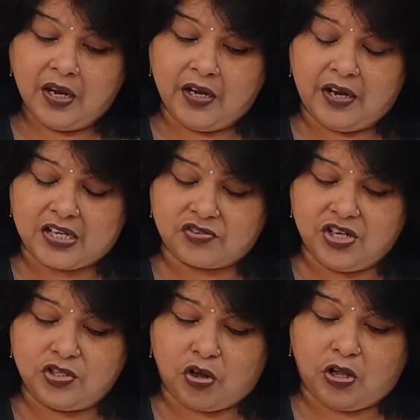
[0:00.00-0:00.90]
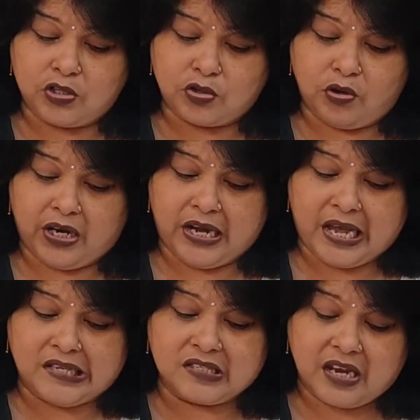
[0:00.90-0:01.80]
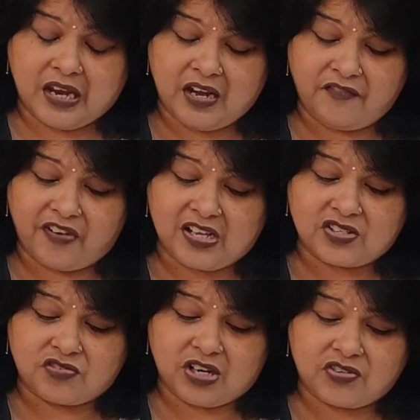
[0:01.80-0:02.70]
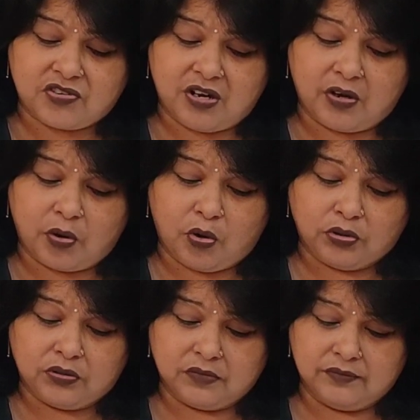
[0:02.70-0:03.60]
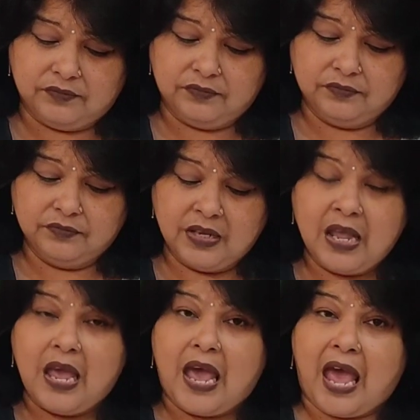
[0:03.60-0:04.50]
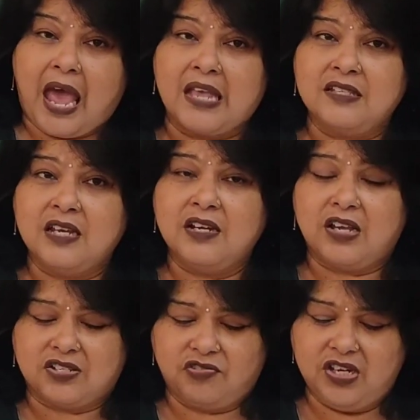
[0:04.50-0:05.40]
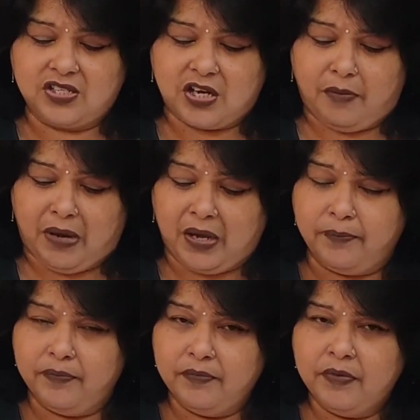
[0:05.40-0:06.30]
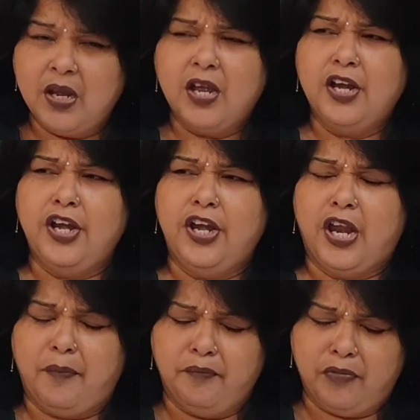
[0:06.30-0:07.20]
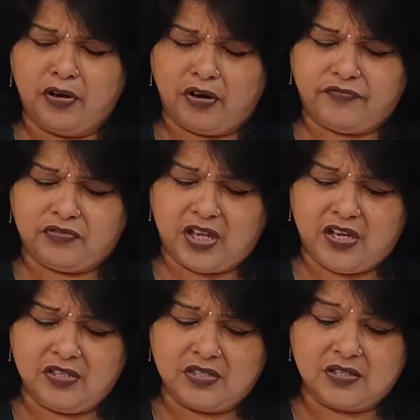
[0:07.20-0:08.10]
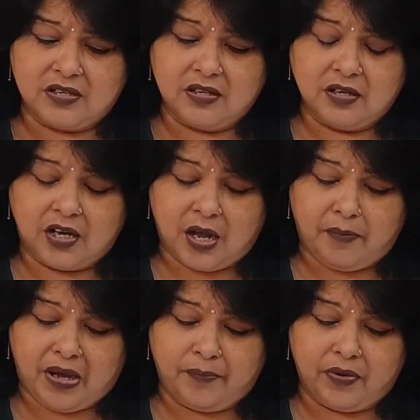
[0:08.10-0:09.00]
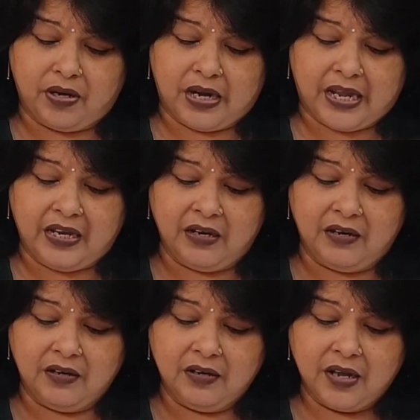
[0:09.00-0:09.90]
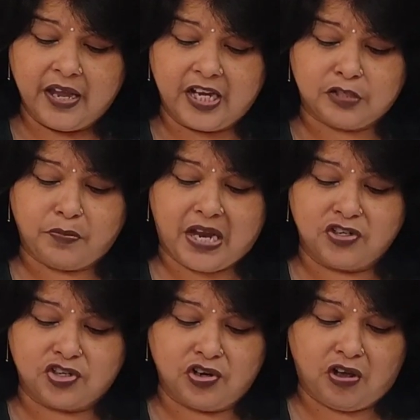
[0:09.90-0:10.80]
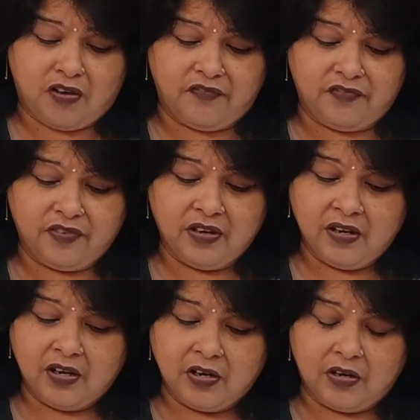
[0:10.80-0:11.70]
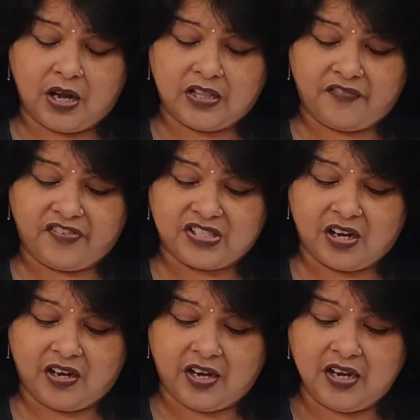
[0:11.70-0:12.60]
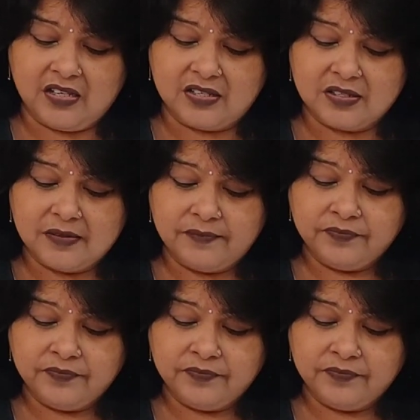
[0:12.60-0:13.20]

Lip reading: Industries also enhance infrastructural growth. As the industries come up, number of things come up like expansion of other facilities